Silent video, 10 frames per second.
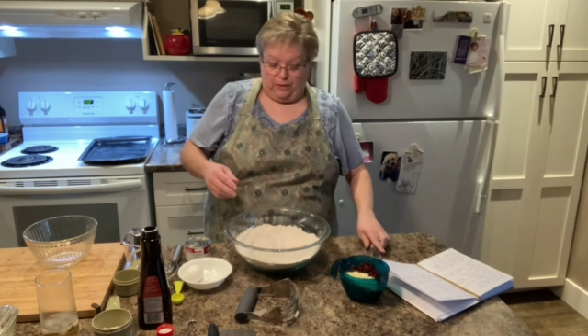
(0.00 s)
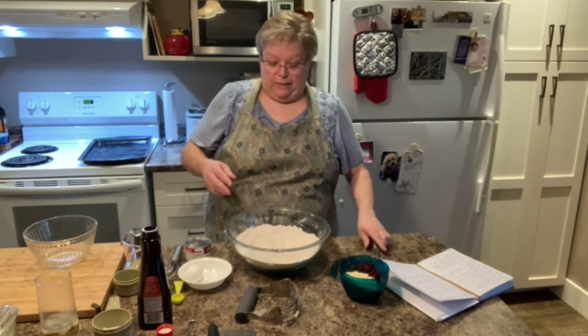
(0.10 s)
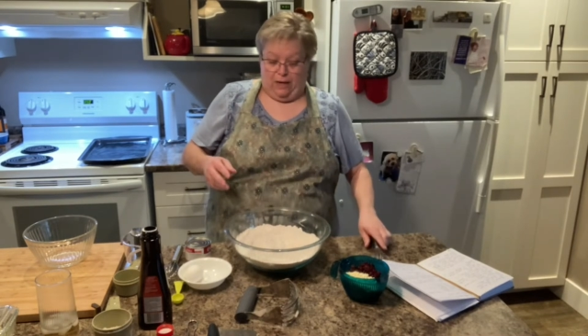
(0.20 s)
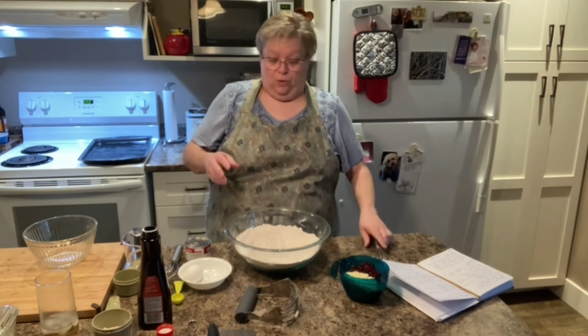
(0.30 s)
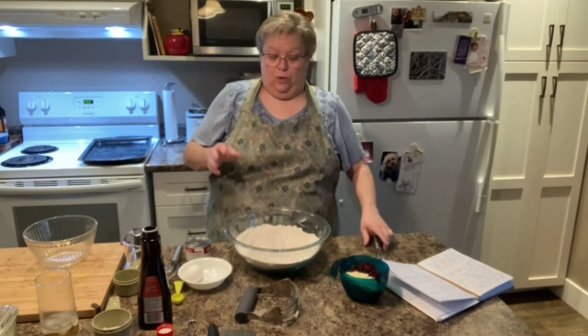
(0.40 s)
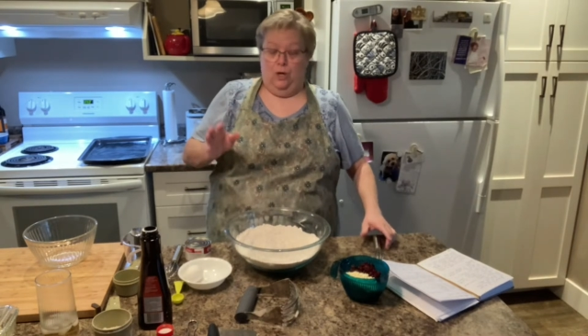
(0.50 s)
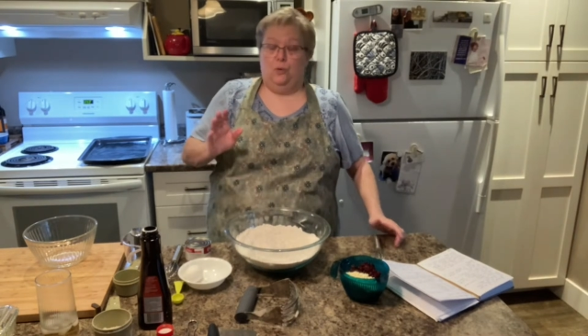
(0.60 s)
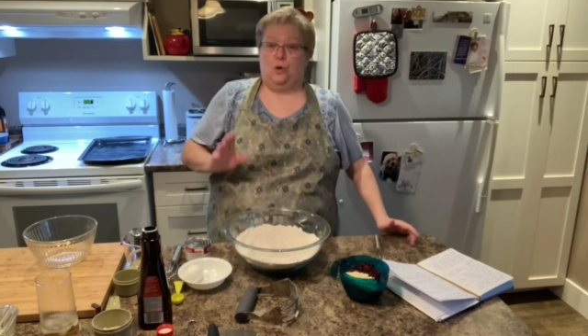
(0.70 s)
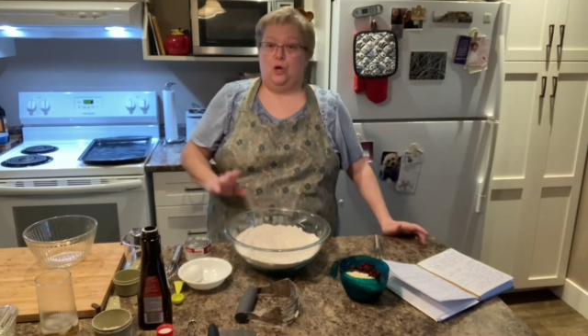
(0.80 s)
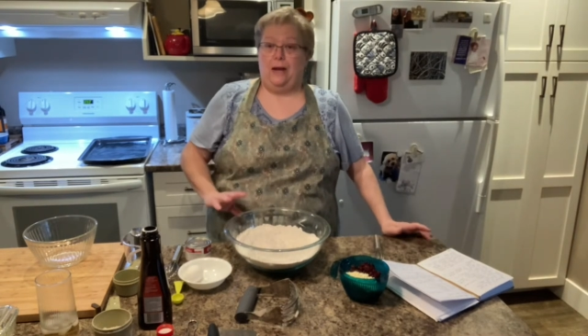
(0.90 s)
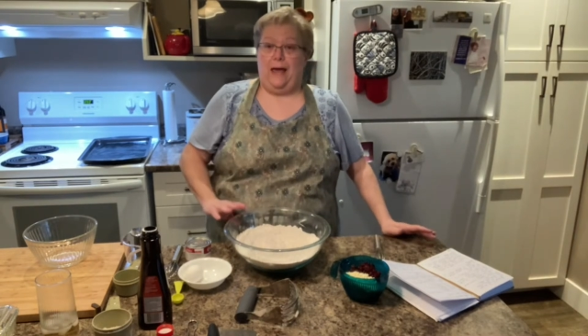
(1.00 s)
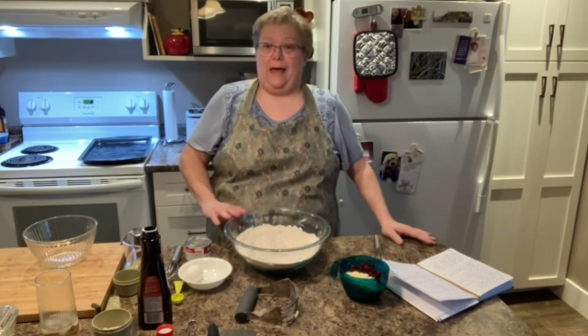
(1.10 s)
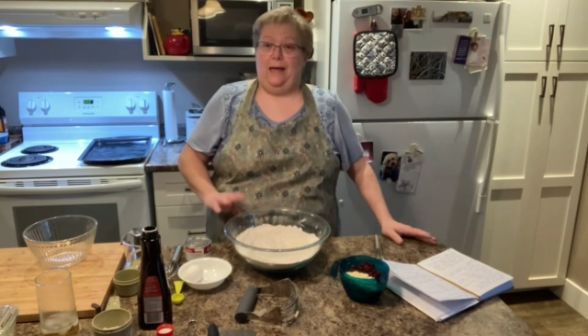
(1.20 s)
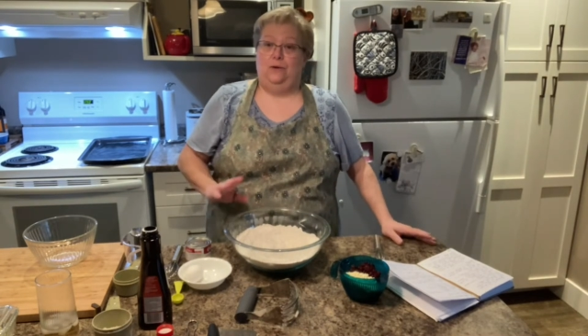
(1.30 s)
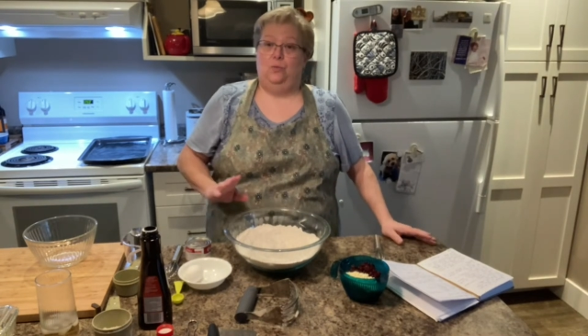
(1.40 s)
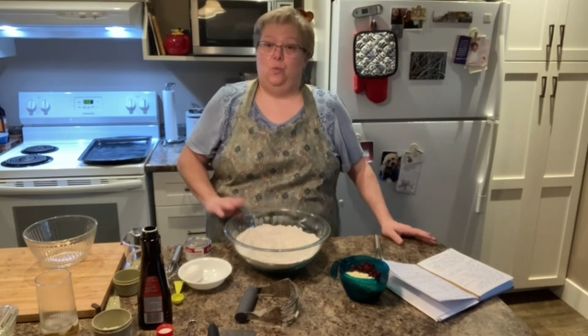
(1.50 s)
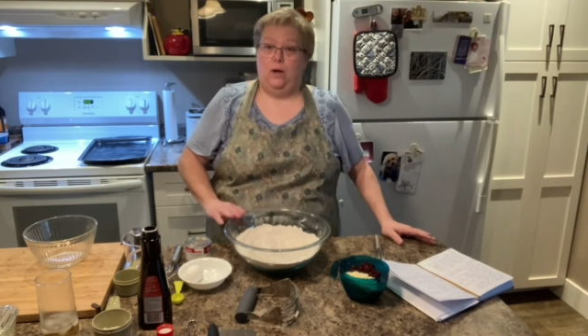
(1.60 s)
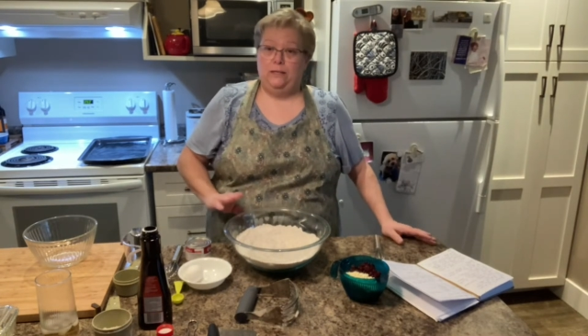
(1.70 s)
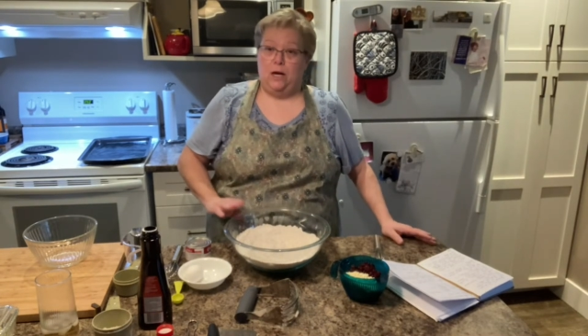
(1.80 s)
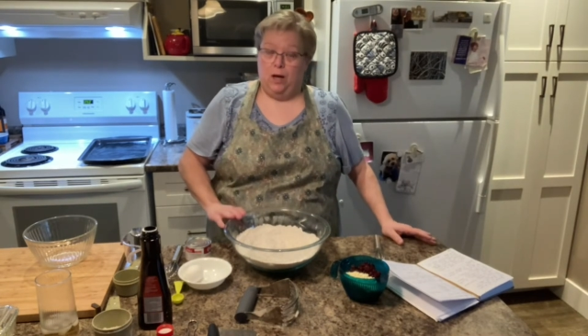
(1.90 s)
Now, we're going to add
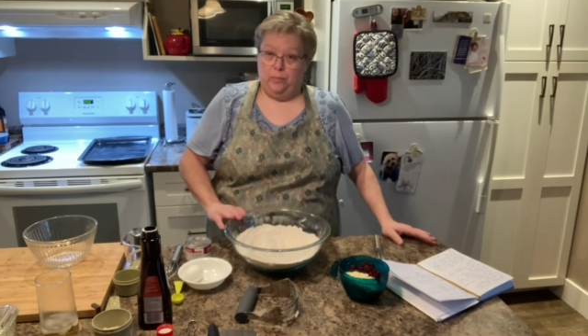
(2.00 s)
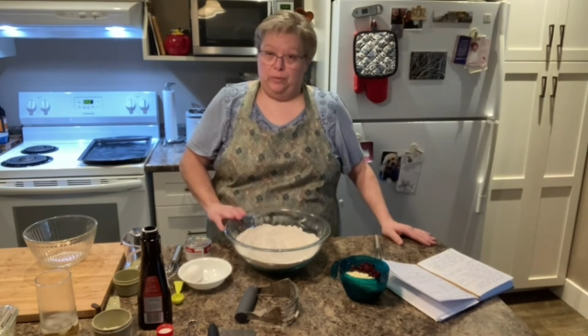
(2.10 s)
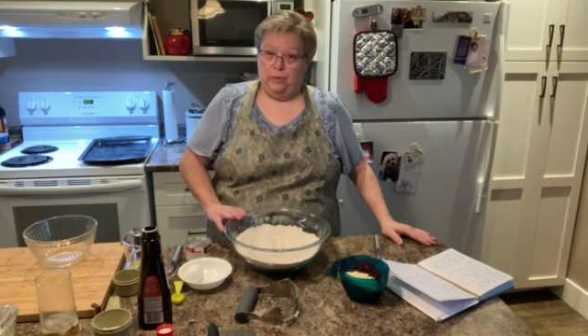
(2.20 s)
1 cup